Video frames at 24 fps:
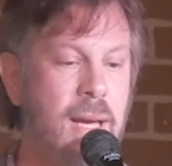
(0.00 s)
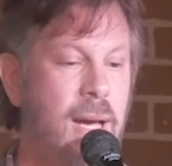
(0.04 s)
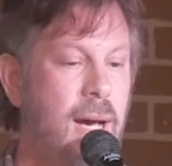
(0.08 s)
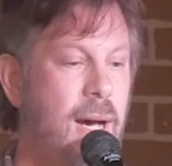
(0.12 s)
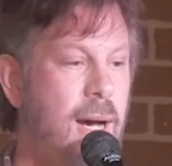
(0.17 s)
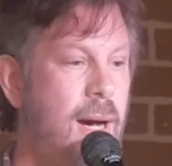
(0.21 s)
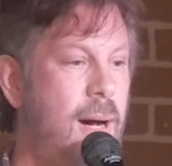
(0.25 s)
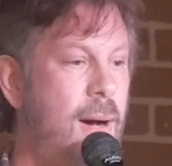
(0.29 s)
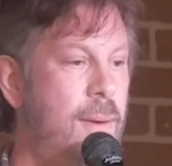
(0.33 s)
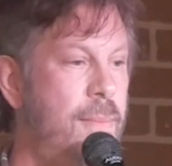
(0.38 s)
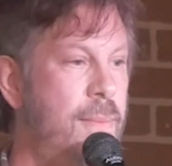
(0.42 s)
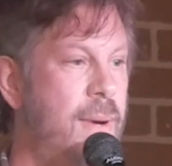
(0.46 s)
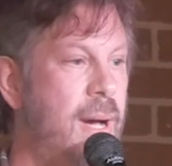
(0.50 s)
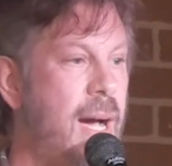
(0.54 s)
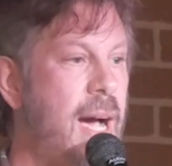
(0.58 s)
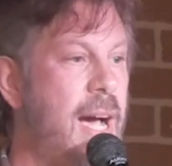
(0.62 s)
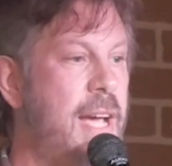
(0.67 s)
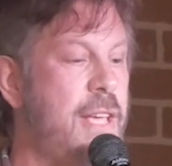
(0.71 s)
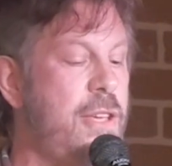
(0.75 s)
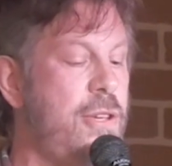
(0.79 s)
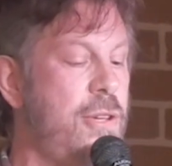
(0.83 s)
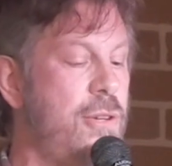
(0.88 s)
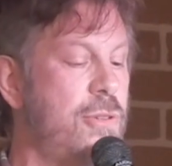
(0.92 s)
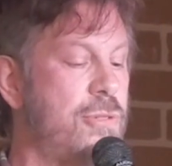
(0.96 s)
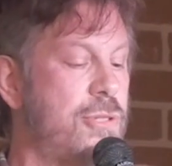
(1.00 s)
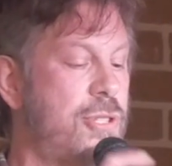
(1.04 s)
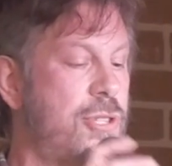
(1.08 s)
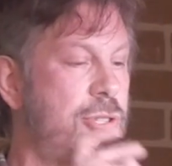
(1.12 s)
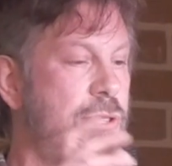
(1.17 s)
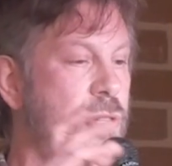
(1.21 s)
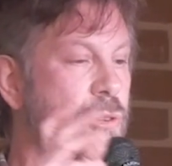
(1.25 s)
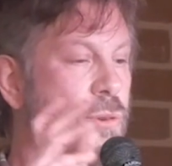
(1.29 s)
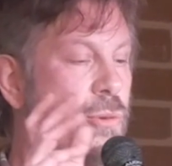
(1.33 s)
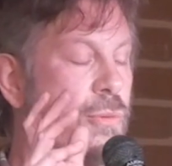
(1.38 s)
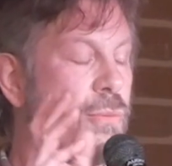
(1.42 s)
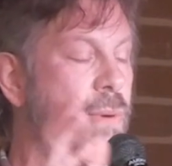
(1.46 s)
I
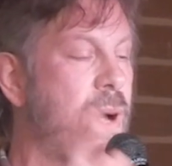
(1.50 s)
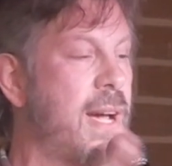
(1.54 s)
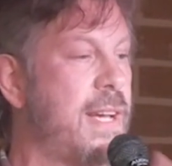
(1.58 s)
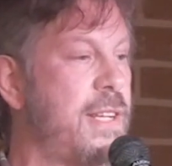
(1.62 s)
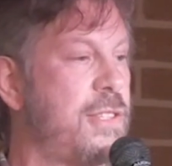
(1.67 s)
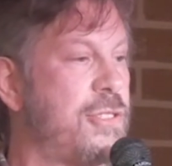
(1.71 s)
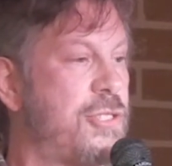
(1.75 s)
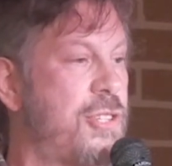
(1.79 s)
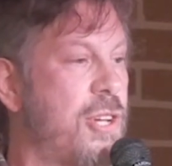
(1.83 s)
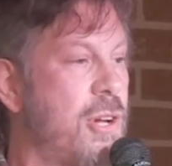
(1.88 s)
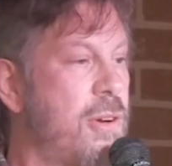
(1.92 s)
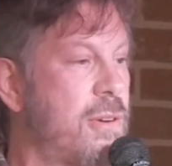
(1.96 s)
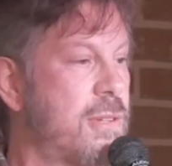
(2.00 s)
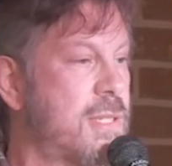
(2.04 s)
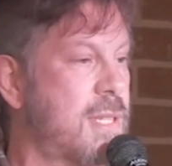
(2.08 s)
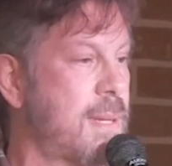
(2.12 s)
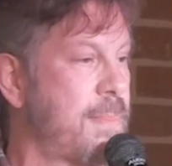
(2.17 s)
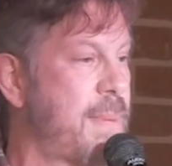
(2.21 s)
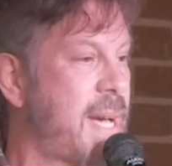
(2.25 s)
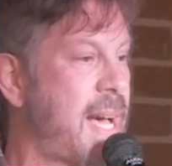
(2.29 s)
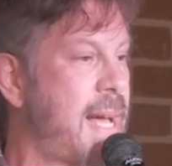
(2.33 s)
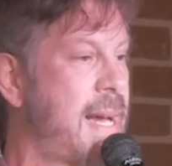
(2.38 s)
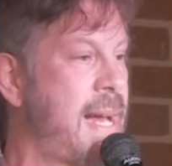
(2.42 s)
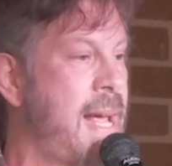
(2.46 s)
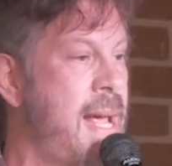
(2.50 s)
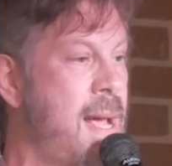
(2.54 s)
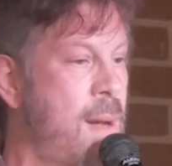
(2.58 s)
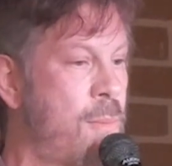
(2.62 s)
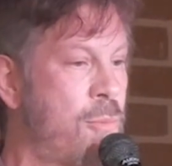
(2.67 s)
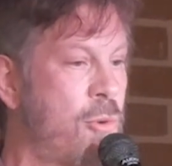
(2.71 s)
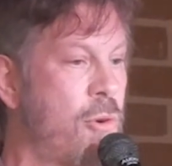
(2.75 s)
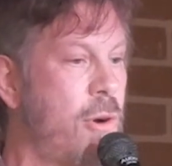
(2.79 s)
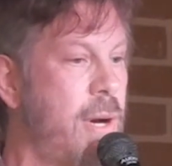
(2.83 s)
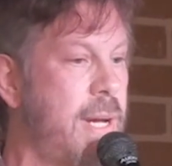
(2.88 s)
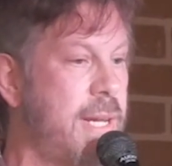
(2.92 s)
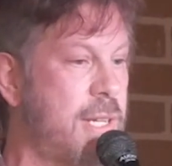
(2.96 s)
used to write jokes about
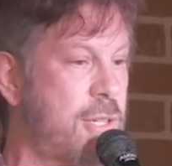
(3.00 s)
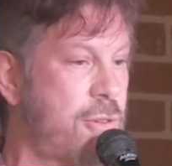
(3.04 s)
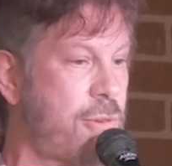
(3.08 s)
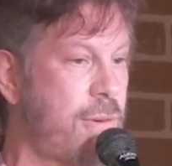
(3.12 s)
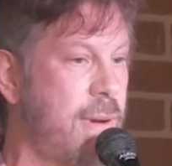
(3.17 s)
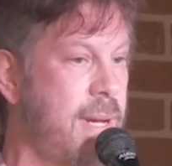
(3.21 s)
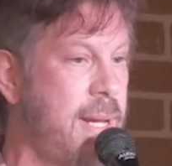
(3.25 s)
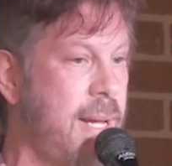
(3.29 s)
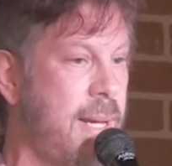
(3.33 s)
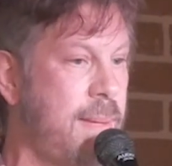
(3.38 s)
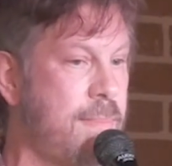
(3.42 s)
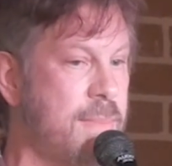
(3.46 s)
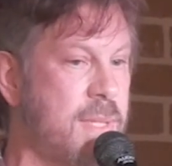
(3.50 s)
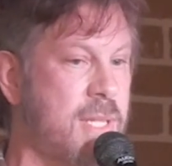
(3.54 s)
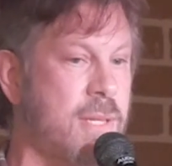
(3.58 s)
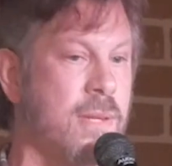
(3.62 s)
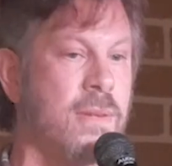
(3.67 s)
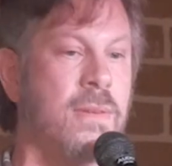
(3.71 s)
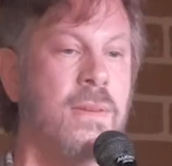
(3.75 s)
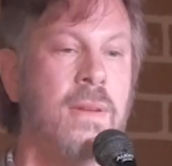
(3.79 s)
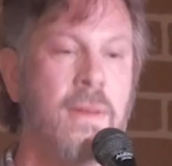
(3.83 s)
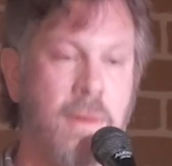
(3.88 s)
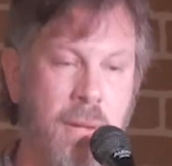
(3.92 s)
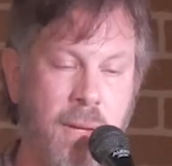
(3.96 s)
hemorrhoid creams.